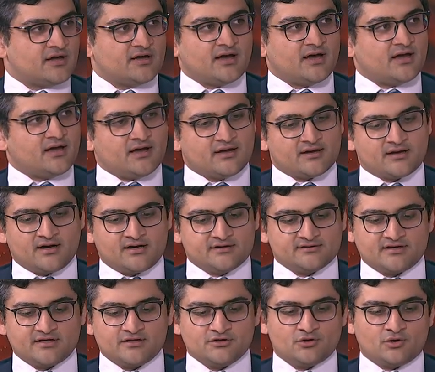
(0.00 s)
I can't
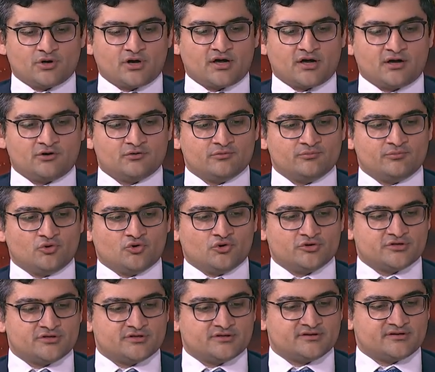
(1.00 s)
tell you how
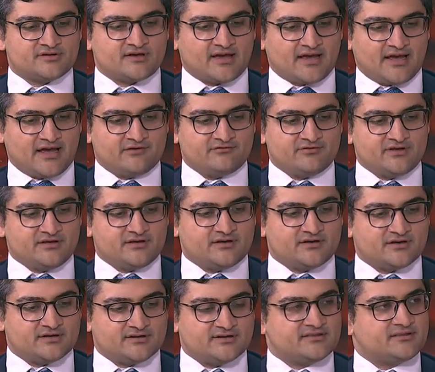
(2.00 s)
important having
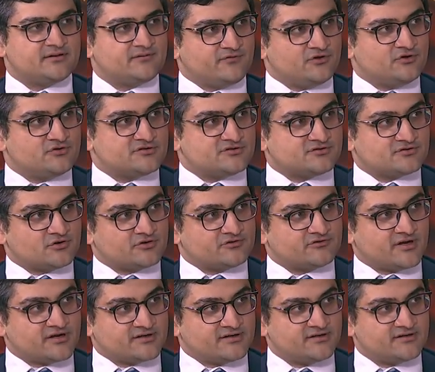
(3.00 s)
a lithium futures
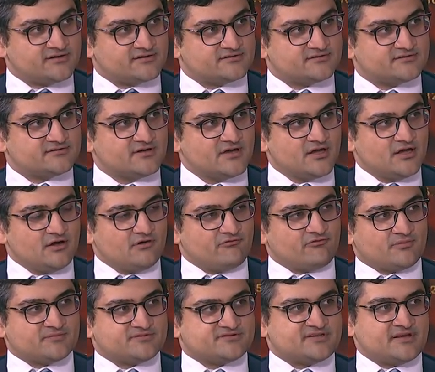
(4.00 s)
contract is
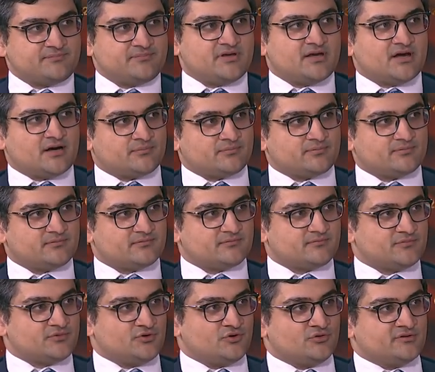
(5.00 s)
from stepping up,
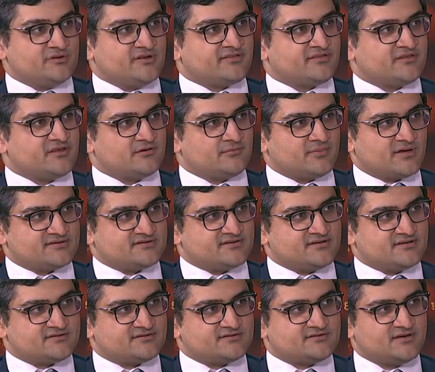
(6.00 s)
you know, lithium as
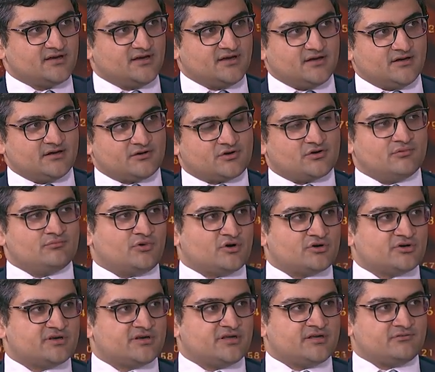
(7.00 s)
this
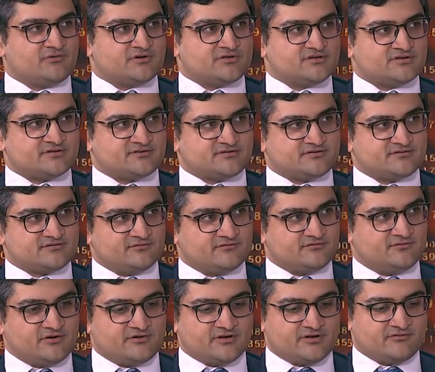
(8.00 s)
commodity which is
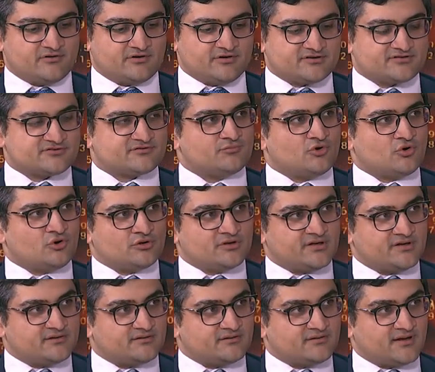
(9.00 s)
very, very small
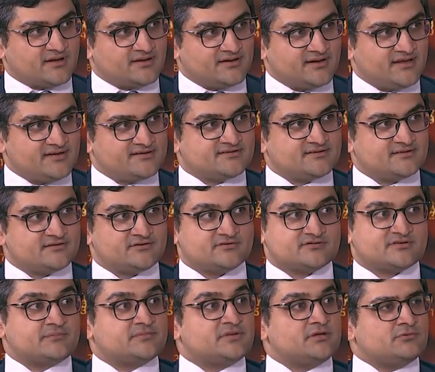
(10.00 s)
and nascent to
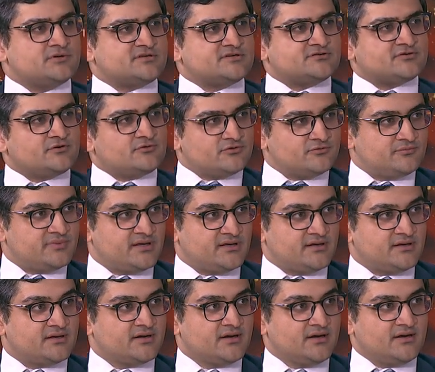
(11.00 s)
something which is going to
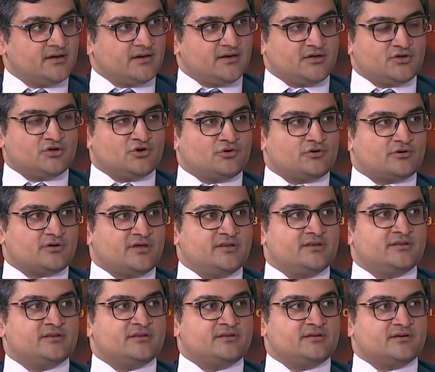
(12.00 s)
be, you know,
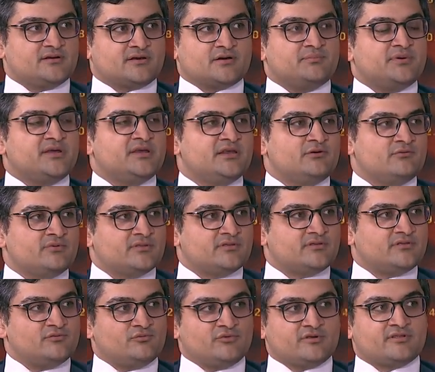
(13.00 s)
in competing
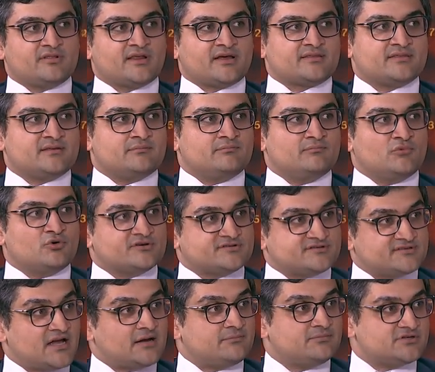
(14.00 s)
with like the more
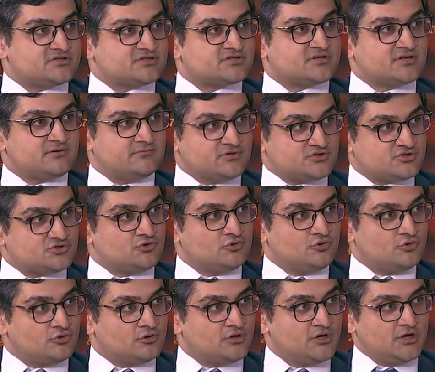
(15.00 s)
established and
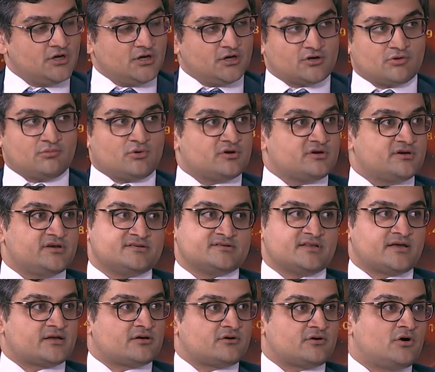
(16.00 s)
mature commodities
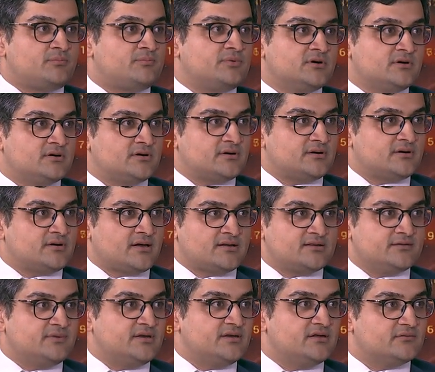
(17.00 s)
like copper,
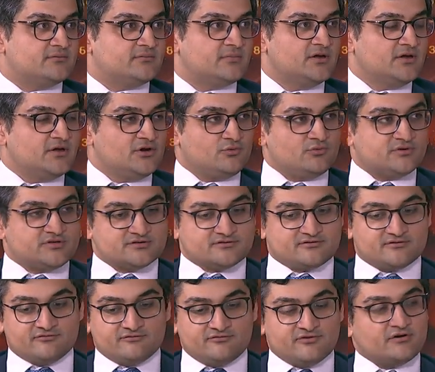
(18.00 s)
aluminium, which is
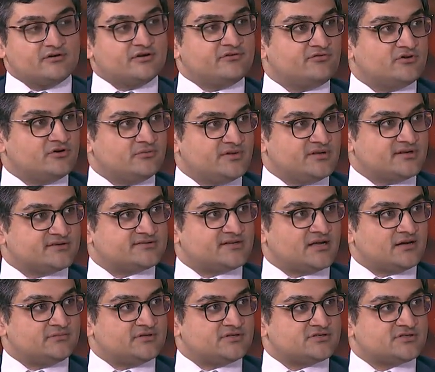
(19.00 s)
very firmly
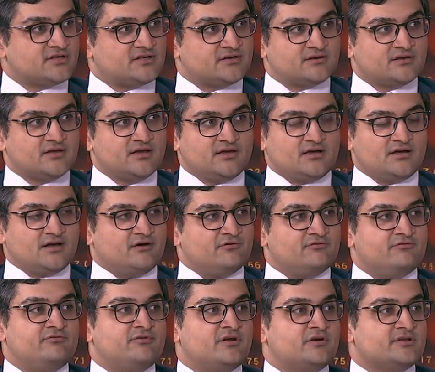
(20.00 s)
established and a
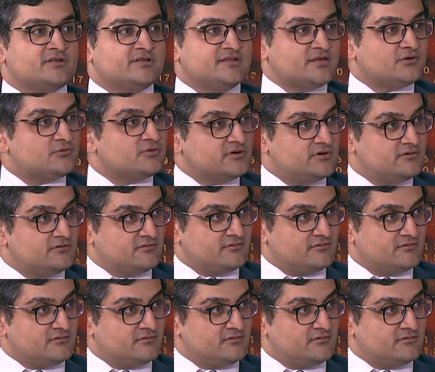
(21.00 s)
very liquid